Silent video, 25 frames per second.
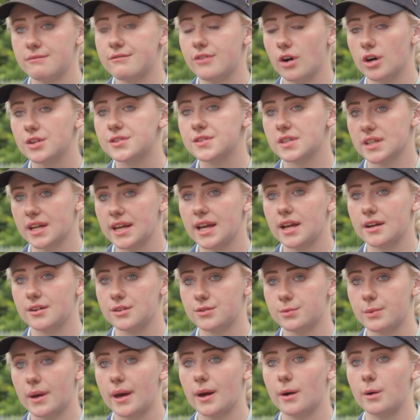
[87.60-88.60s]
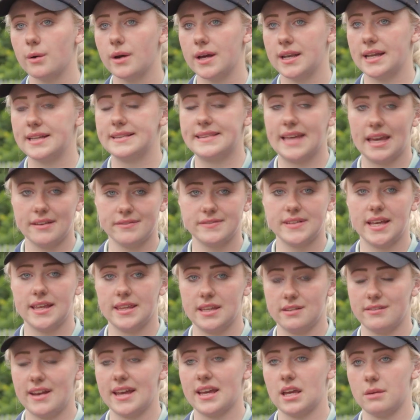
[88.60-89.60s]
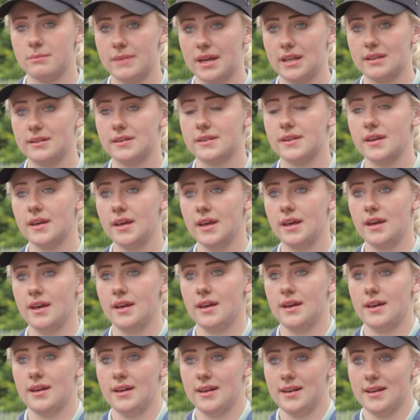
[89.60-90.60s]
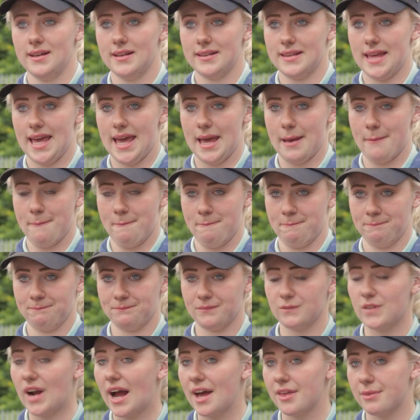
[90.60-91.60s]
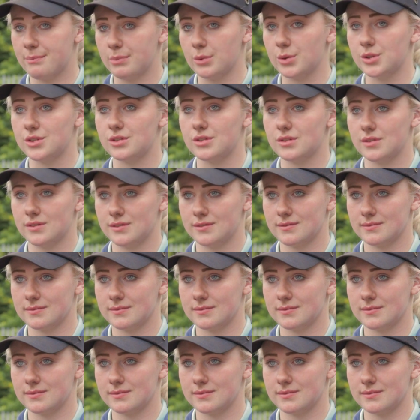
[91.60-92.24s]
in foster care as well, and I definitely recommend Rathbone,